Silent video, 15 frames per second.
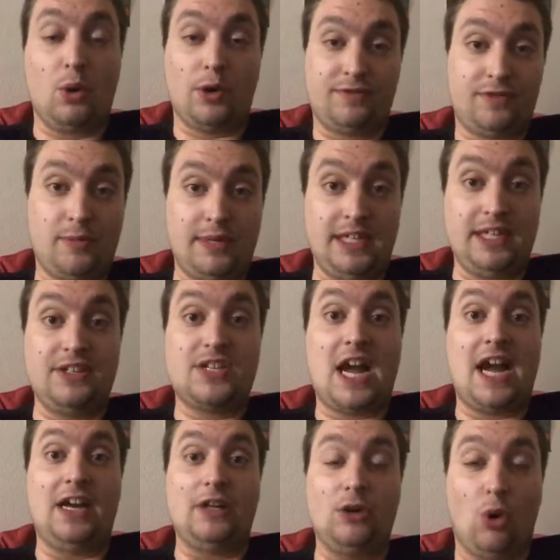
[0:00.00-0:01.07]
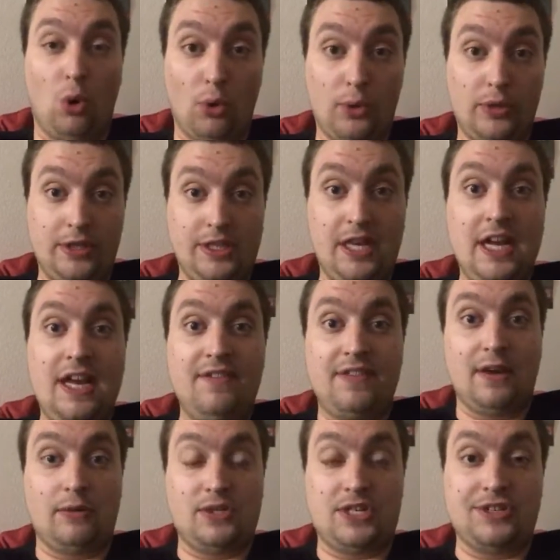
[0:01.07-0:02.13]
or from an entire horde
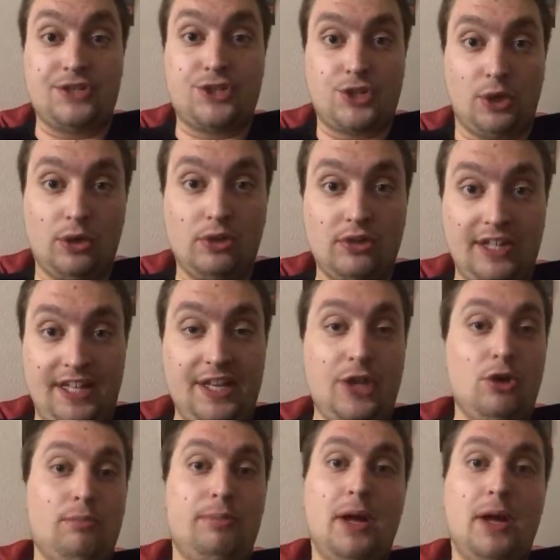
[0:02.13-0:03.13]
that was encircling you.